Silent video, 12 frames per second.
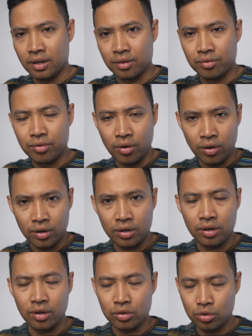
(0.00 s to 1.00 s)
for
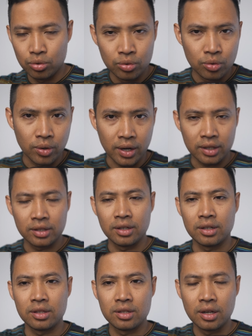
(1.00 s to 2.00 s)
2
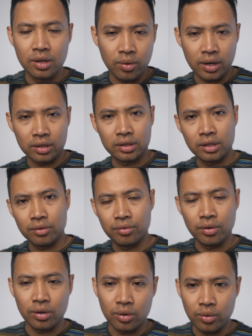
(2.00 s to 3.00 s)
quarter, 3 quarter,
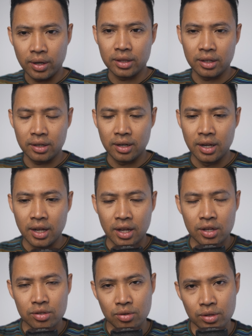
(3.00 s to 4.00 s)
4 quarter.
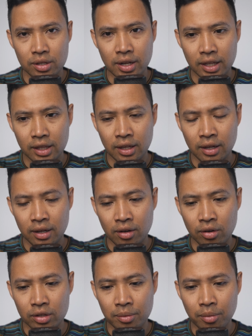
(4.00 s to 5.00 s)
So the data
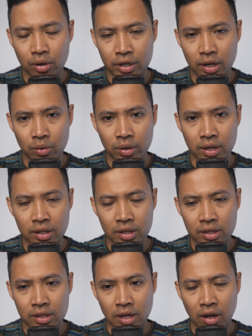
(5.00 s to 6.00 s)
or the model will,
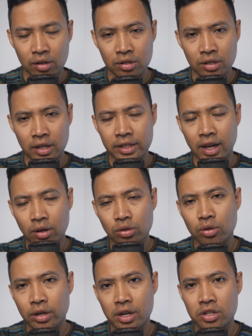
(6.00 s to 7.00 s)
the
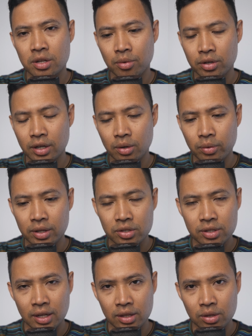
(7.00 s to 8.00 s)
autoregression model will
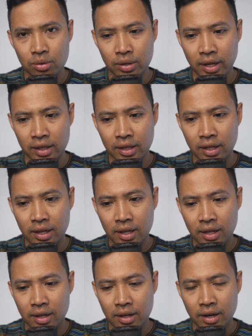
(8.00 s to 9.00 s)
start to get
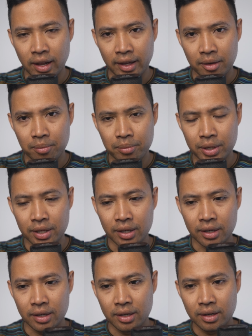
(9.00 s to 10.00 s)
like
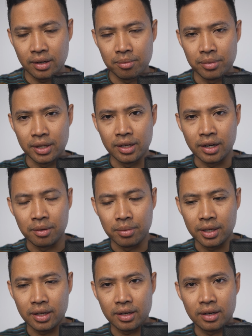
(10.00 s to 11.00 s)
bigger and
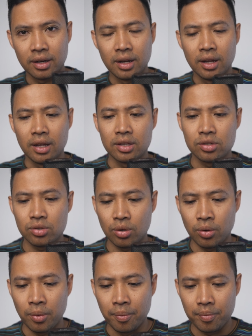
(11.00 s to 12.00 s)
bigger.
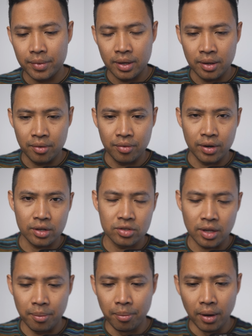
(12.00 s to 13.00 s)
So for
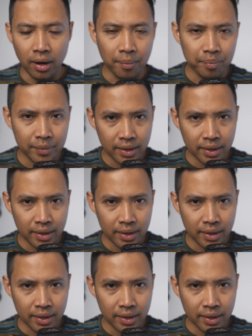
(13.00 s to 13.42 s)
example,